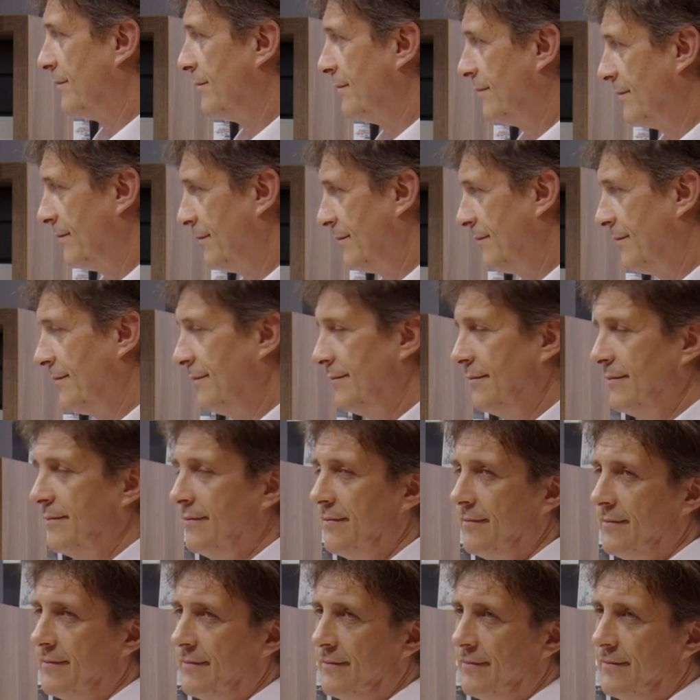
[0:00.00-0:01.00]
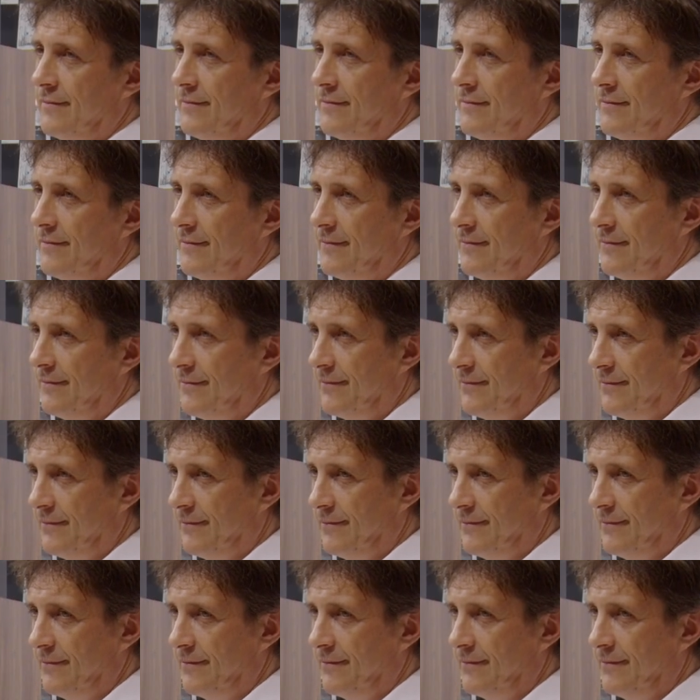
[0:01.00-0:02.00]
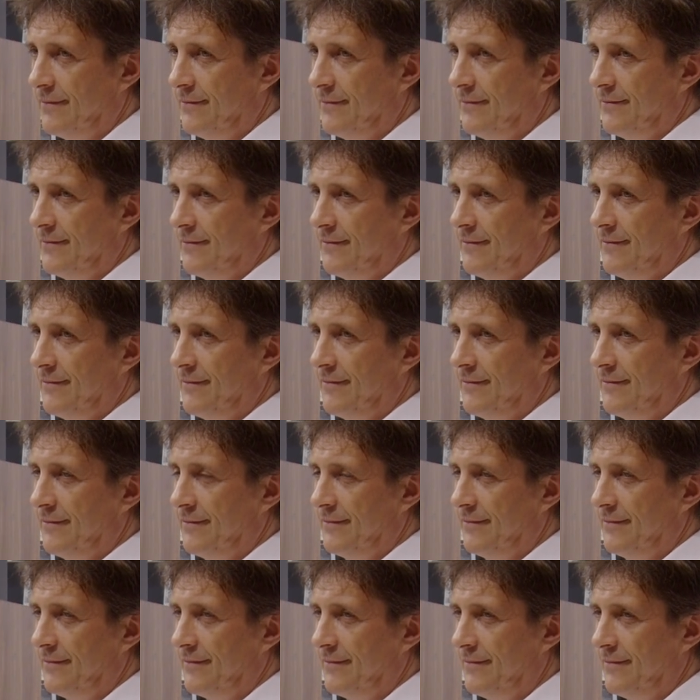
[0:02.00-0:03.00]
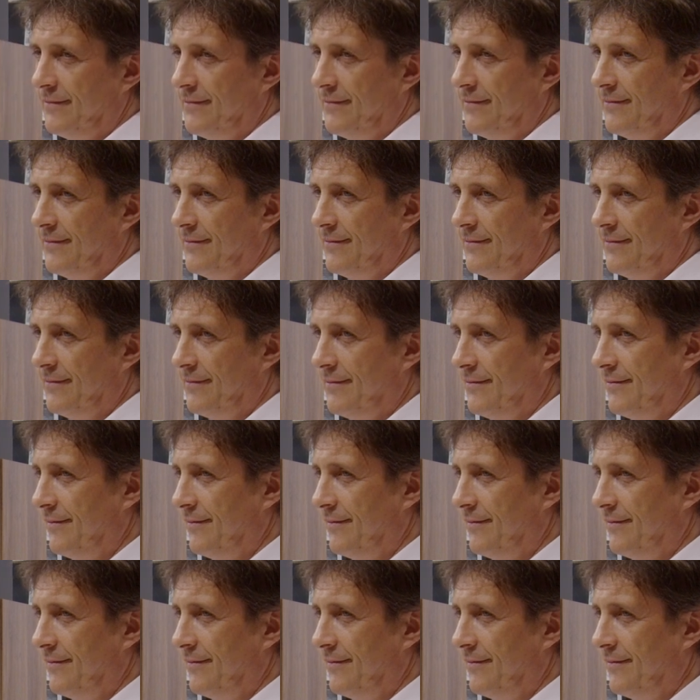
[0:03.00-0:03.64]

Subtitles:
The person shown says nothing.